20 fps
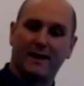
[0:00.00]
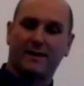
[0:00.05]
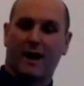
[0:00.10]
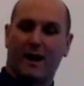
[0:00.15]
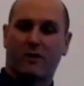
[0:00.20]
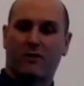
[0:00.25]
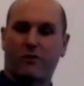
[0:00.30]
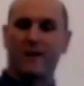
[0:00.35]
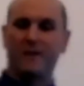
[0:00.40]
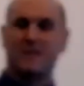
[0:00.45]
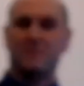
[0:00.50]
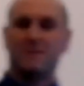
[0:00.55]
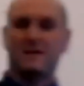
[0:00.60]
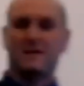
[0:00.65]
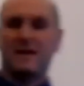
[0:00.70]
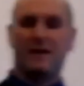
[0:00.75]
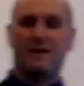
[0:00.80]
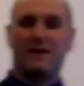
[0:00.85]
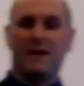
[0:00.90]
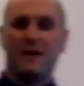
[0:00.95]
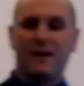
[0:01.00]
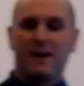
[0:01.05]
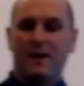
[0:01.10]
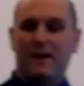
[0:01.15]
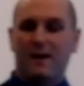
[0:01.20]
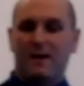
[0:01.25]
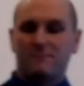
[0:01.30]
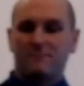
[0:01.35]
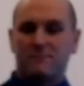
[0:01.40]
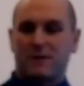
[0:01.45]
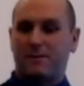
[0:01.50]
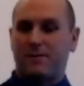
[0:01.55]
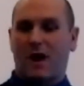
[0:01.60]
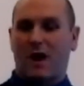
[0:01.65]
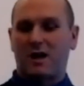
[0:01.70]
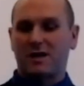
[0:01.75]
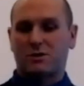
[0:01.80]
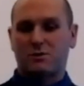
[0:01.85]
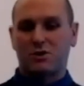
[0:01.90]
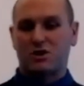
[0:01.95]
hit that Christmas. And to be
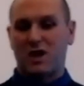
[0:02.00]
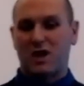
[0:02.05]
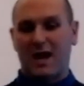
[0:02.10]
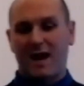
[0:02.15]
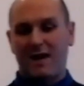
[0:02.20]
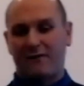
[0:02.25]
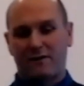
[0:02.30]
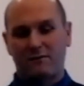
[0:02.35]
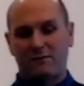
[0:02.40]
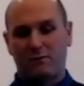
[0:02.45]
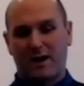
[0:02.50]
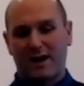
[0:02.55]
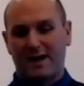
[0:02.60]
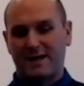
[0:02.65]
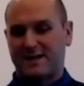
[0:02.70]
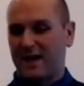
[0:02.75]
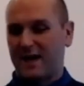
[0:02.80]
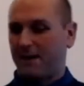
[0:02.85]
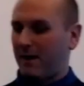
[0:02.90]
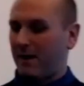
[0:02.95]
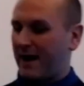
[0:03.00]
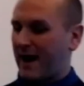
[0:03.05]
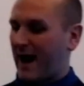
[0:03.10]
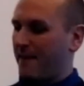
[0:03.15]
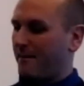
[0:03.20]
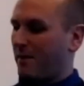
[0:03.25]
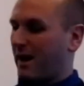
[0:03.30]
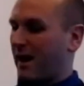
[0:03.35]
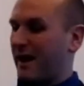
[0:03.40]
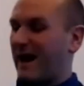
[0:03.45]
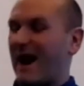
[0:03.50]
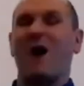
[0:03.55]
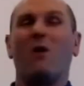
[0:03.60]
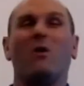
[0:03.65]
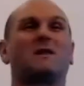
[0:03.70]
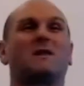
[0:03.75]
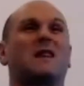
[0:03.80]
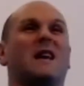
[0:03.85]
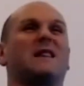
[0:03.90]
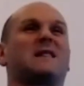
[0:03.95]
honest with you, even when I see my name on it
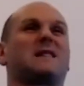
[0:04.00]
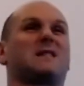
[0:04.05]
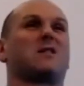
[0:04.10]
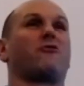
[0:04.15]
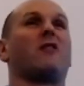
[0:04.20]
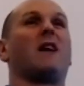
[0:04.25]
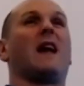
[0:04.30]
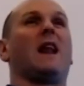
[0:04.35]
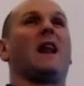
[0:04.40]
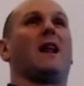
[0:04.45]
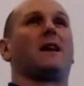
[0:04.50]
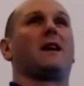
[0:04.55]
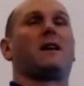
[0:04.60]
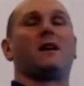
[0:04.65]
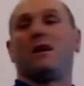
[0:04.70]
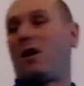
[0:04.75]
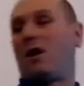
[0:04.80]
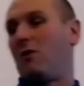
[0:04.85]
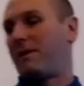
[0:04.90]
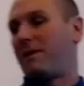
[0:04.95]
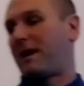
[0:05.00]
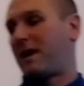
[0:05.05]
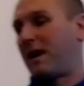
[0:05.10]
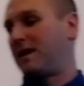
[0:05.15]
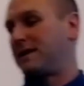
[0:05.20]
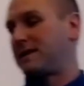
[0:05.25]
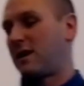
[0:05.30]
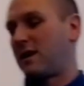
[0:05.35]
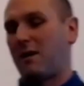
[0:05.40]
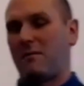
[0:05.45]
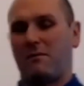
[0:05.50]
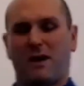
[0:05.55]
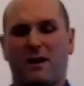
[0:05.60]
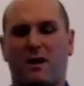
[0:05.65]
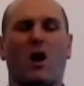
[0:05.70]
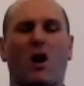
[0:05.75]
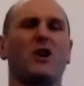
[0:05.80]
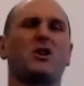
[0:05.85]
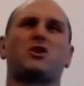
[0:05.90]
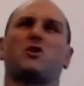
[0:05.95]
now, it's surreal, like, you know, because I'm
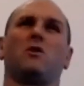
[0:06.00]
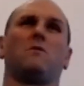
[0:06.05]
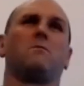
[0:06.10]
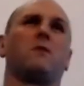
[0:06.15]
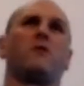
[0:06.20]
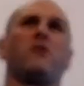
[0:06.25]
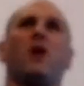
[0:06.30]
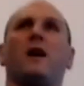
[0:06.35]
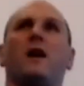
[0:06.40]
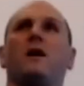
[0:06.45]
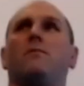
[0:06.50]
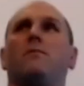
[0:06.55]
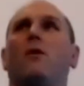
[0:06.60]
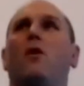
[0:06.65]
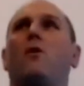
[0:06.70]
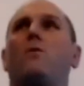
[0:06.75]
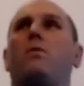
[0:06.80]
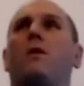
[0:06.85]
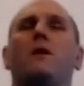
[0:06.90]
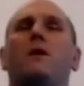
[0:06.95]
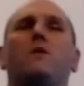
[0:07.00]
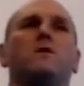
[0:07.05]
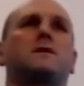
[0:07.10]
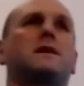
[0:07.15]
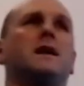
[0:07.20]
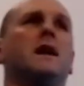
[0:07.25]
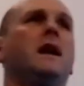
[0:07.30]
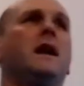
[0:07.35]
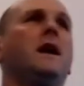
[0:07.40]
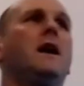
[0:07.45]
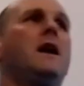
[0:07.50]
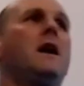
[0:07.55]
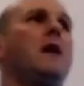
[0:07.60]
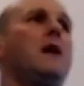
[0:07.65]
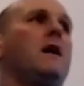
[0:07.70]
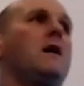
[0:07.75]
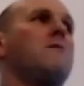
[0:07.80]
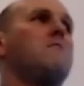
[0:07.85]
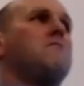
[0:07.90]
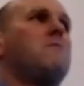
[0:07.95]
like, I shouldn't be writing a book, but it was,
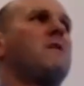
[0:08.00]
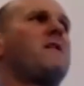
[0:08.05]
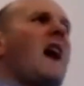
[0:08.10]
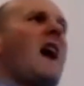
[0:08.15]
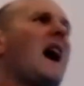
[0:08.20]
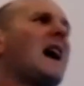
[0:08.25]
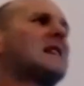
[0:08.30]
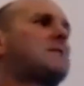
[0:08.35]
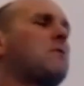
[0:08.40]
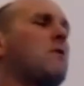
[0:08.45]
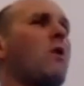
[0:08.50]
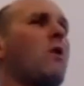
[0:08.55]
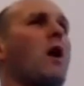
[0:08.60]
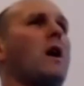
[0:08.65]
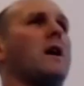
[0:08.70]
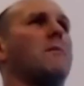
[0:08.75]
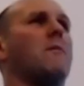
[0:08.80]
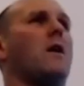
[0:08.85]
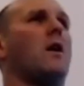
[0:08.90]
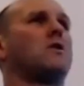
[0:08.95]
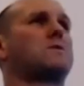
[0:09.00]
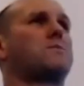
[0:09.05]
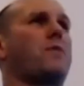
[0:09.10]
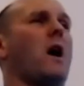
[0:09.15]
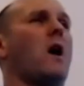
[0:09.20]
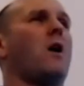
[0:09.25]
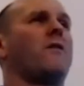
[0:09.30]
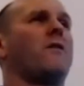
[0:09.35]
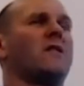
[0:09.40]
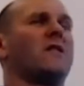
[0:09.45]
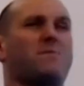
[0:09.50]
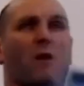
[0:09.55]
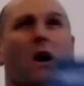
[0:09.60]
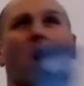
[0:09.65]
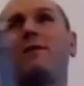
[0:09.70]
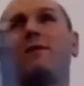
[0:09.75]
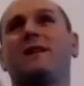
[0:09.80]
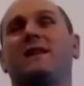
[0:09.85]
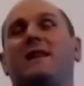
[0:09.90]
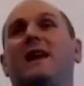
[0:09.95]
you ask me what you're most proud of, it's
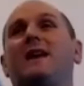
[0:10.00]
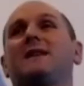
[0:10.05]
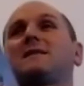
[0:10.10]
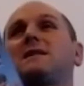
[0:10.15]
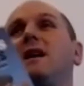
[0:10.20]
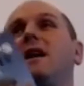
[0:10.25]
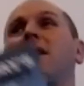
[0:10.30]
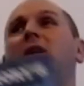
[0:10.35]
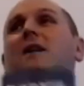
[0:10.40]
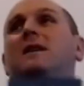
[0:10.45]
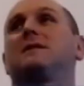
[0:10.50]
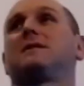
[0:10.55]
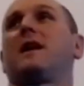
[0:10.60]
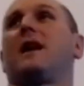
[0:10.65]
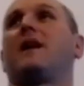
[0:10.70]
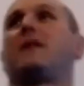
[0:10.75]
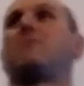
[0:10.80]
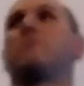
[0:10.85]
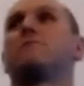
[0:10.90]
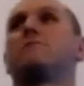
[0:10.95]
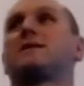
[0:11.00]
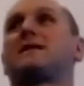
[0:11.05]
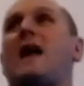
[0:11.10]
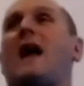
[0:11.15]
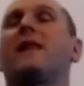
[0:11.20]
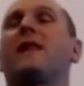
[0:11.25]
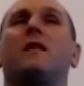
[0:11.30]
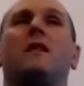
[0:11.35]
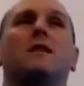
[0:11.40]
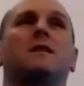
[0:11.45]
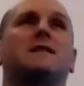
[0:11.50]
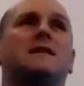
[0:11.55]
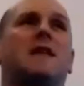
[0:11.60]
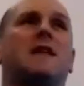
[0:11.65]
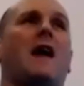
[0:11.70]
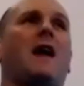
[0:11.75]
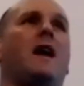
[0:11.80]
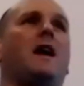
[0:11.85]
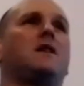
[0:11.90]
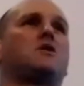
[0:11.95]
probably this, like, because like standing on
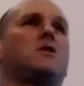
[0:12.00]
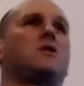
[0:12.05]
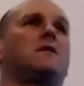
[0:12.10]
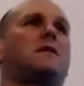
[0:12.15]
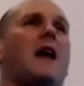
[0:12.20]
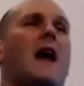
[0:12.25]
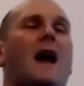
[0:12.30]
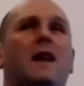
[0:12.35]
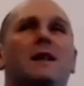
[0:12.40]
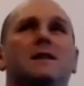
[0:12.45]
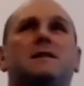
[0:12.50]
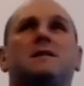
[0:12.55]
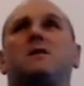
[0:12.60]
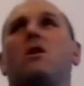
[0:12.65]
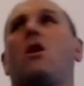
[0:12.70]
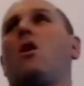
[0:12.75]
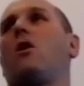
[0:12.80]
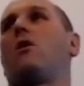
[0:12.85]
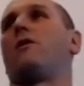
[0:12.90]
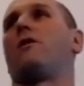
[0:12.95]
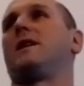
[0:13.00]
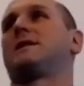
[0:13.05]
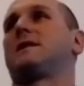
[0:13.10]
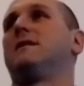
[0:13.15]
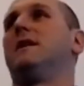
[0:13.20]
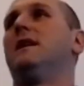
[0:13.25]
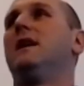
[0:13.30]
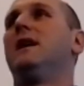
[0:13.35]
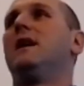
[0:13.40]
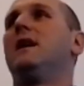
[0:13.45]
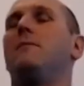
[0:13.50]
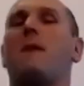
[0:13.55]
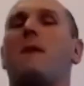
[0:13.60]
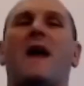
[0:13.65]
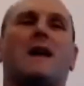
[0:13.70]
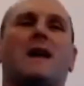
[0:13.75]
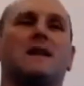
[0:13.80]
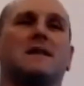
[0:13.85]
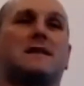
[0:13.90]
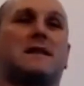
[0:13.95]
stage and telling stories and
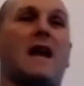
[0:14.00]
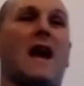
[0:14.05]
making